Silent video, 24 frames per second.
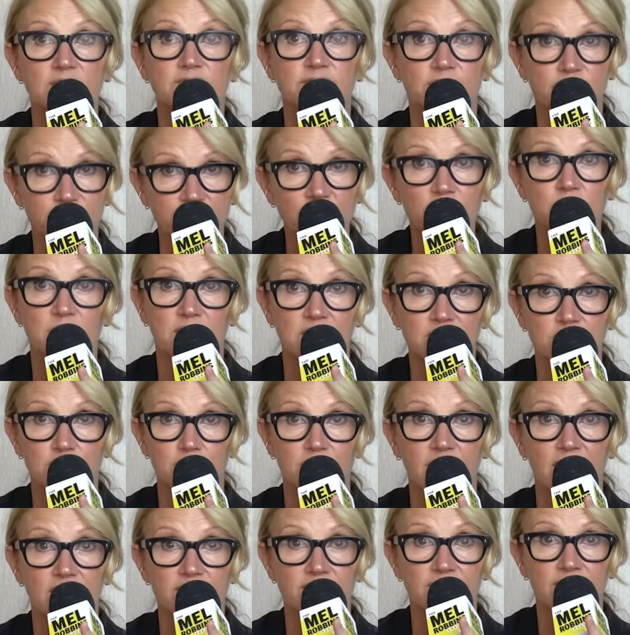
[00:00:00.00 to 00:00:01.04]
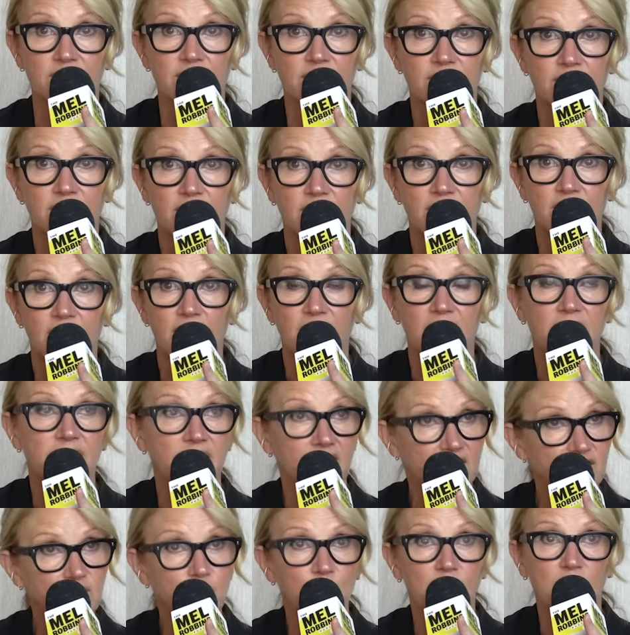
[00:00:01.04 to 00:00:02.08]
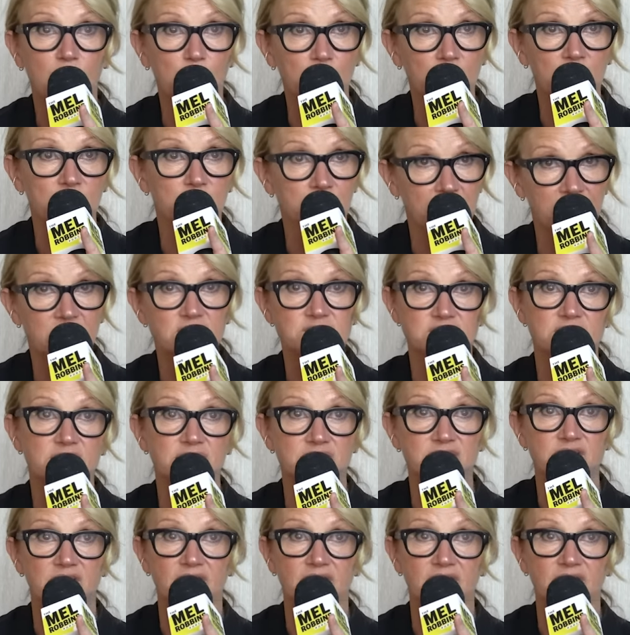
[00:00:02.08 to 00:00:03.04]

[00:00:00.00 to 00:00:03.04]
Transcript: and fulfillment in your life. And that's why I'm on a mission